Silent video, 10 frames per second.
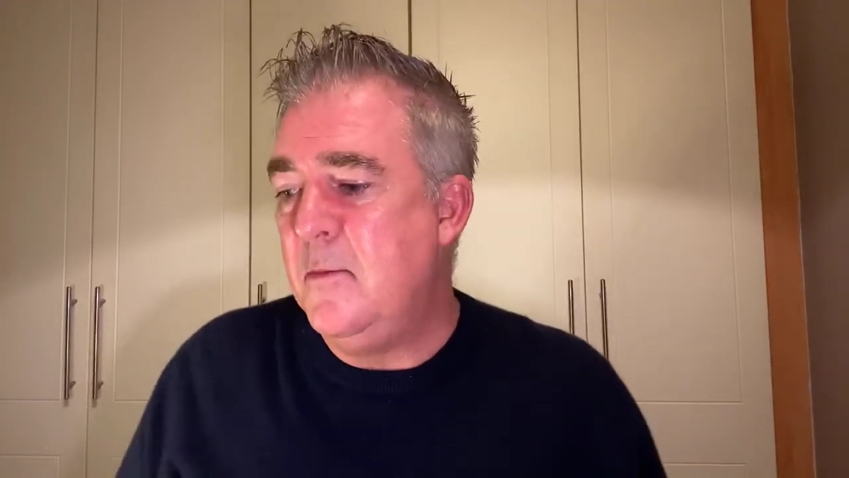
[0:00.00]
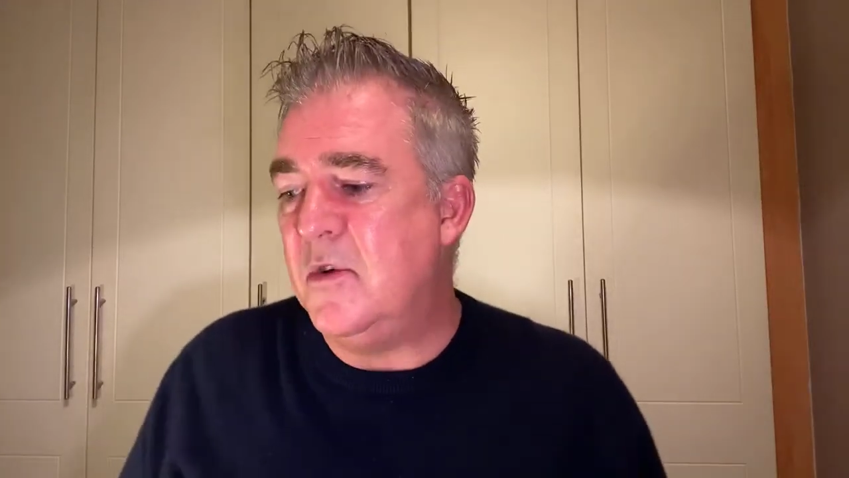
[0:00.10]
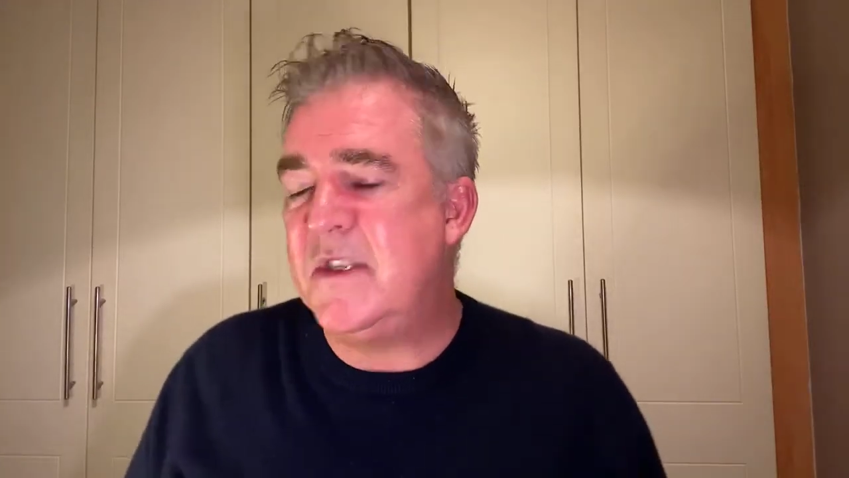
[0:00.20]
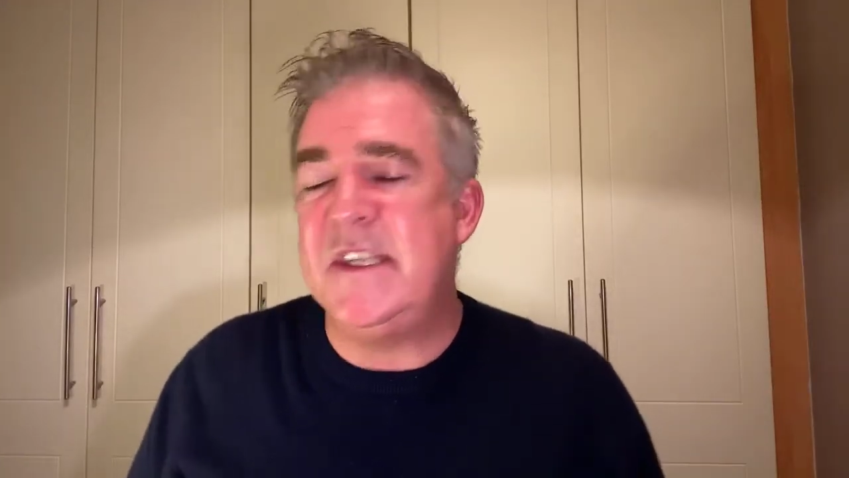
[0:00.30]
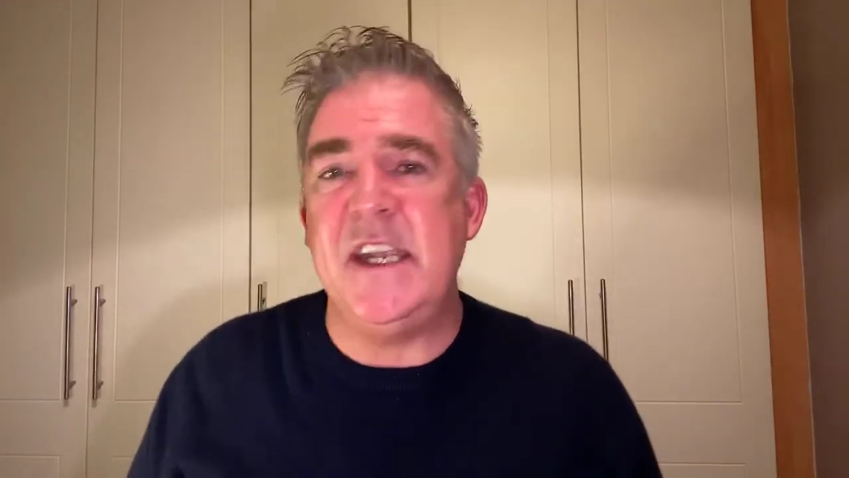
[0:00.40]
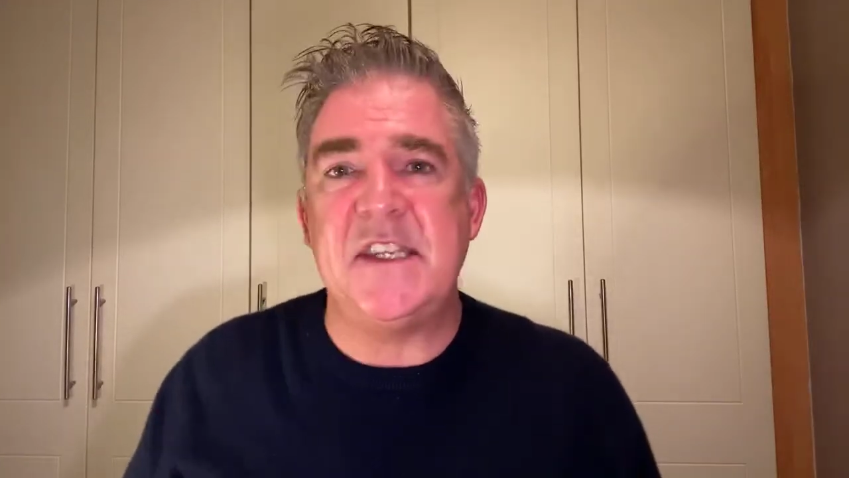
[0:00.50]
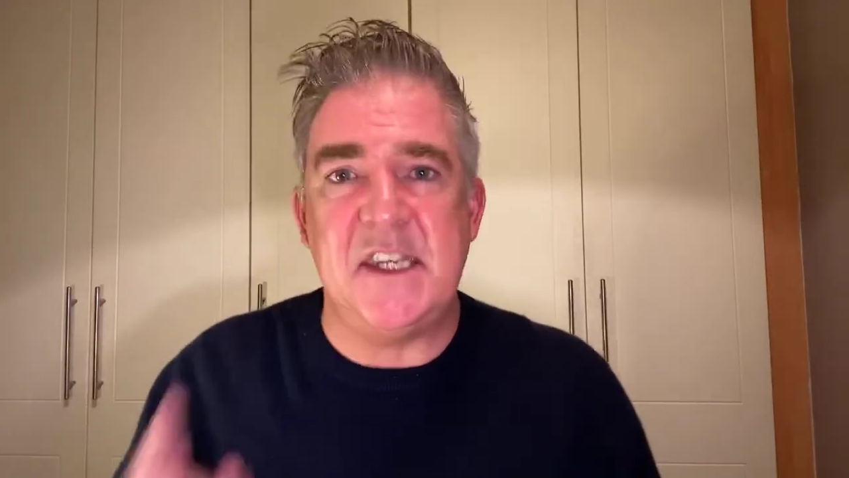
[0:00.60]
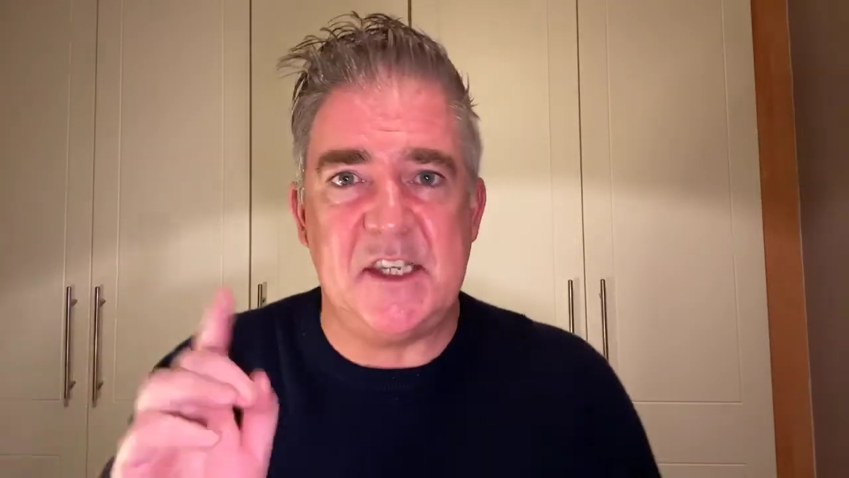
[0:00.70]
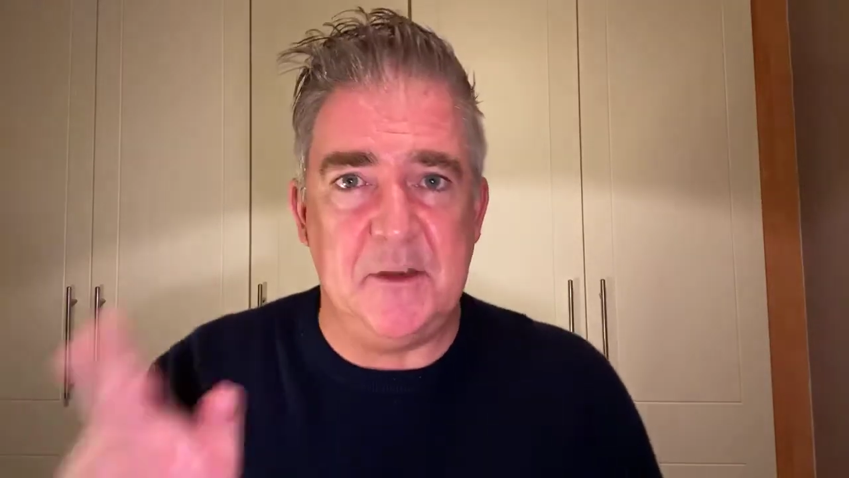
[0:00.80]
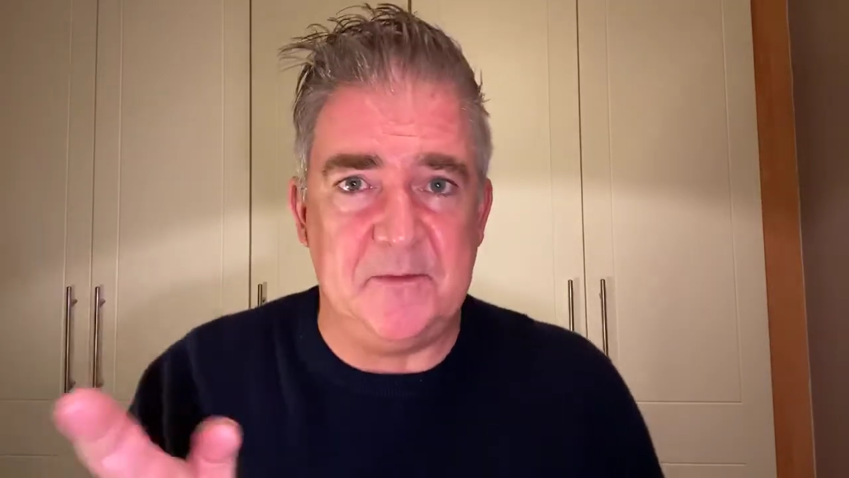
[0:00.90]
But this
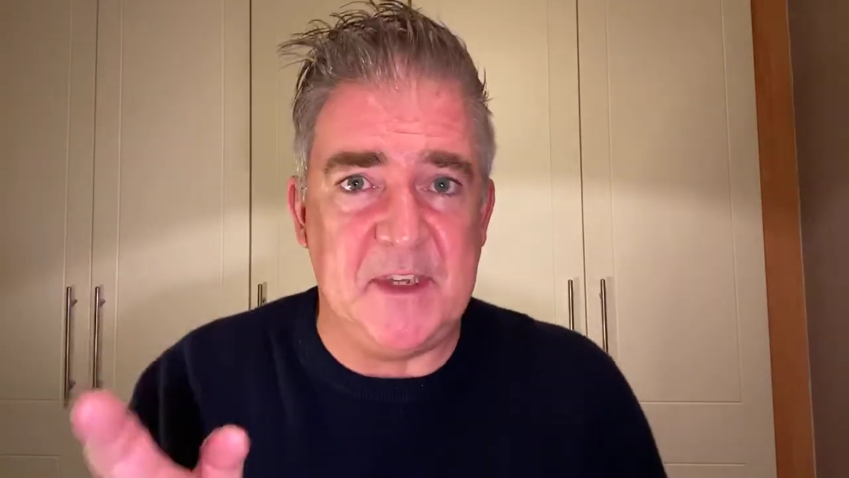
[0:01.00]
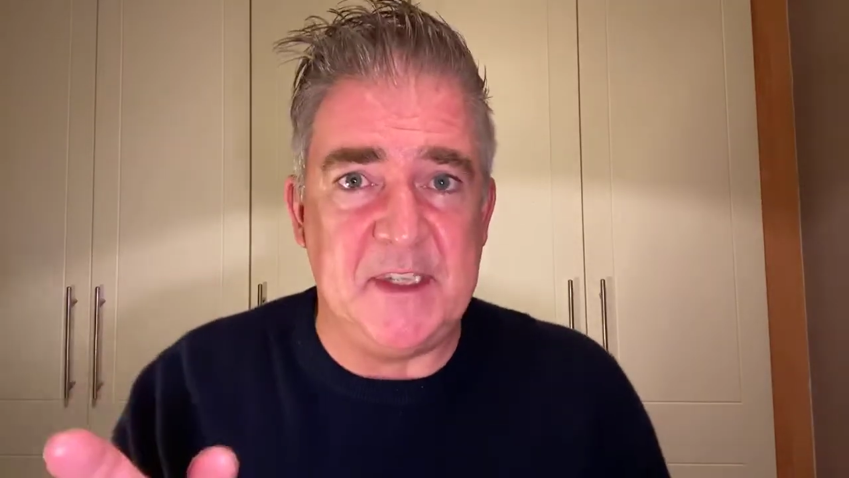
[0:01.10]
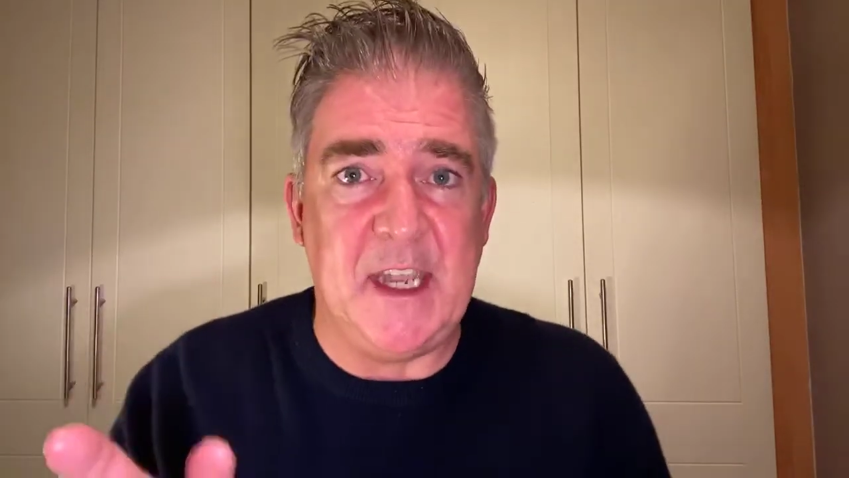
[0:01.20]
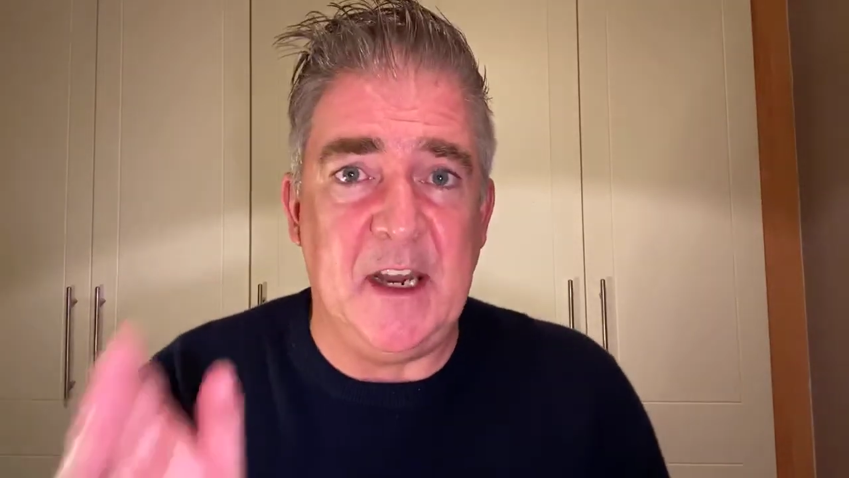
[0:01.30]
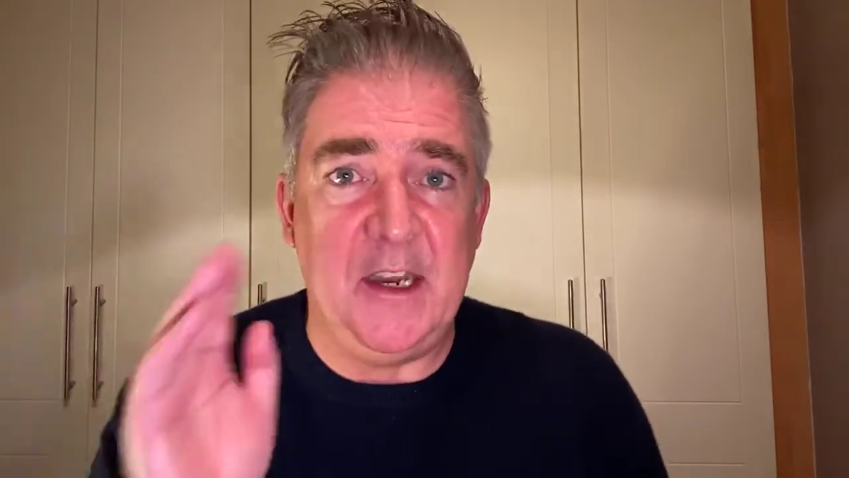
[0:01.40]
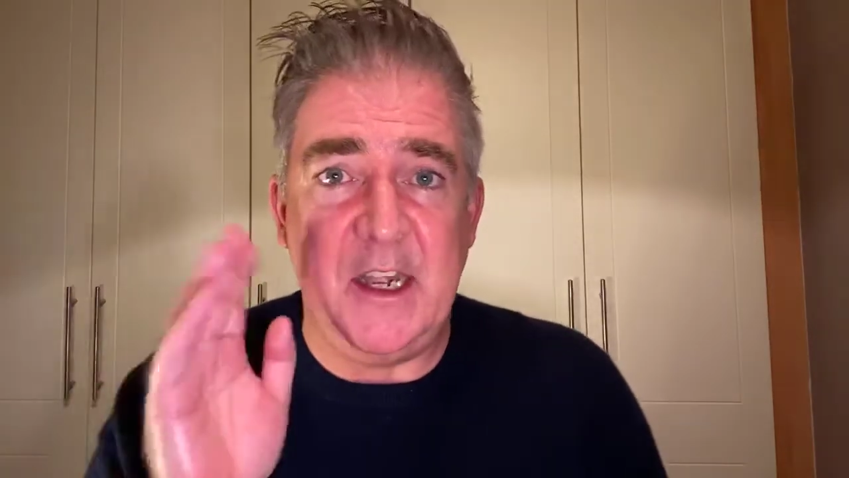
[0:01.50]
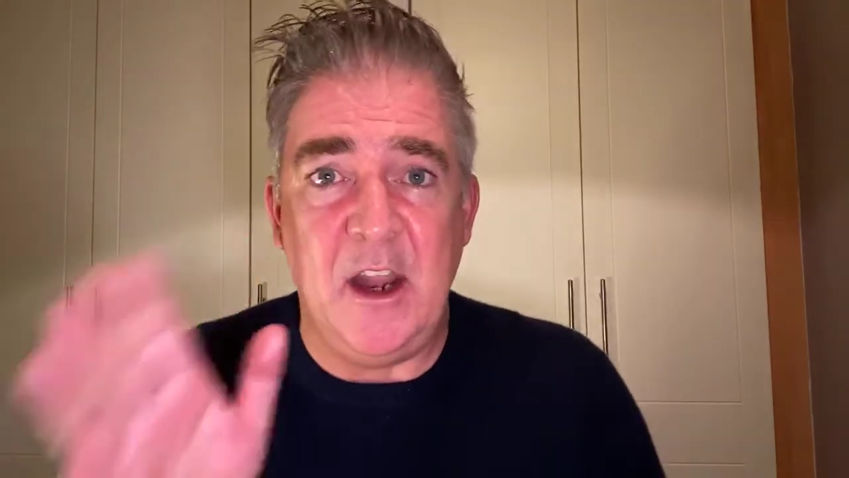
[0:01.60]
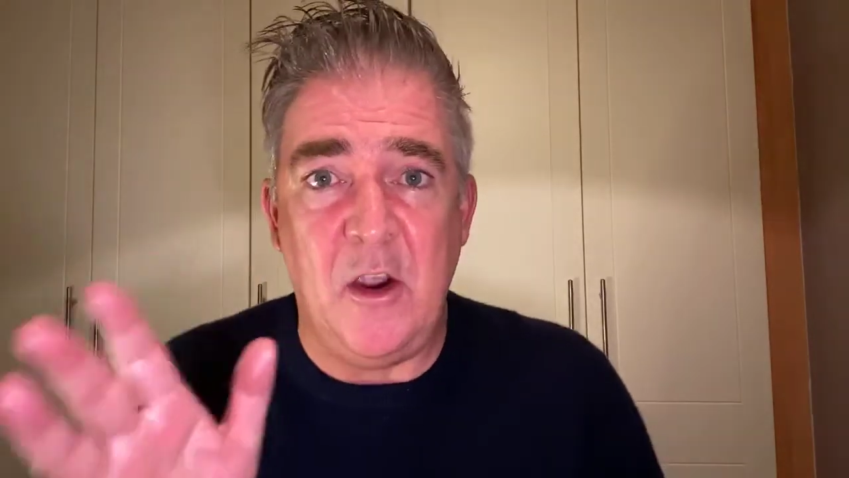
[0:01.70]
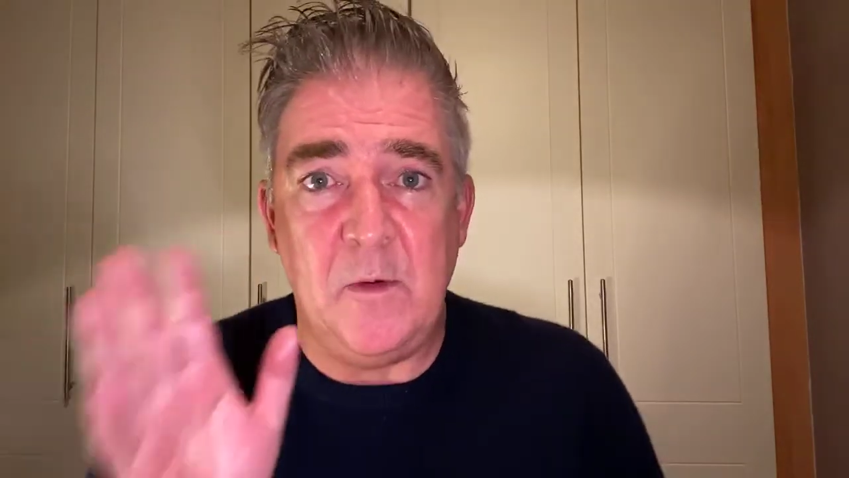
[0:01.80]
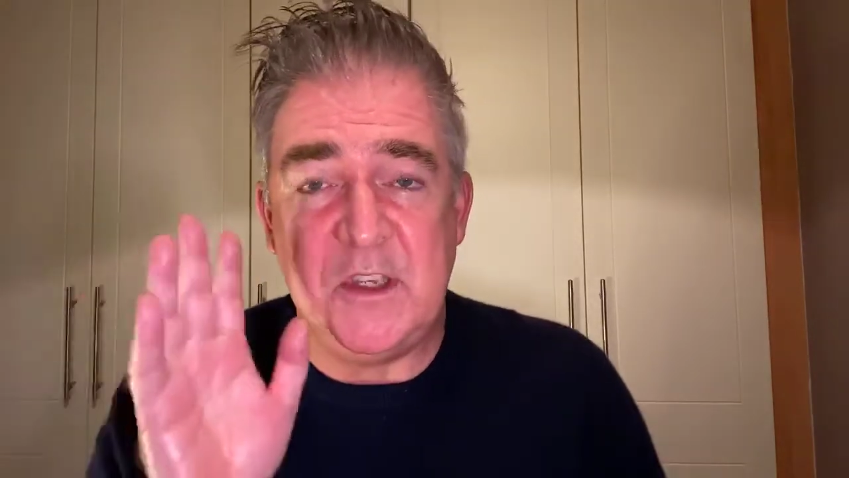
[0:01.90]
is something that I
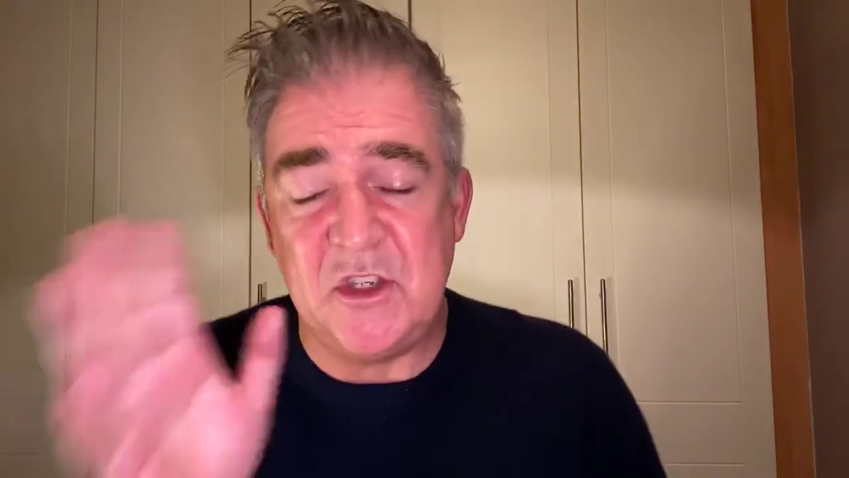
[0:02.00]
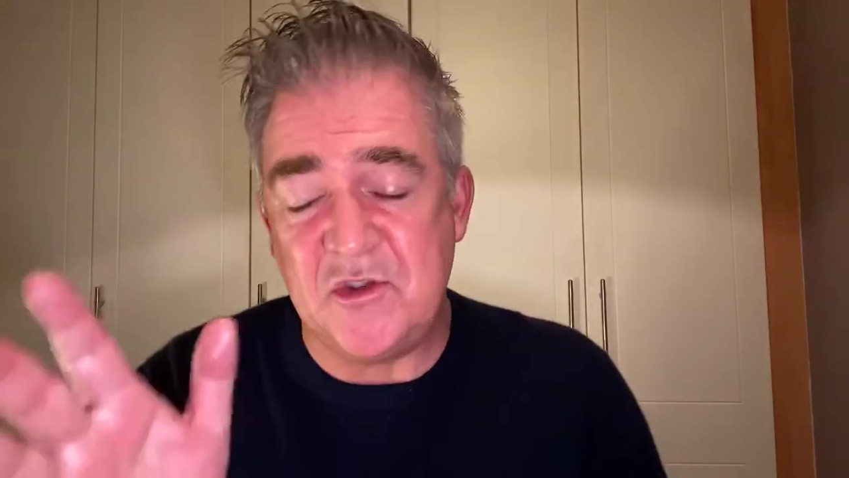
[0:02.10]
know is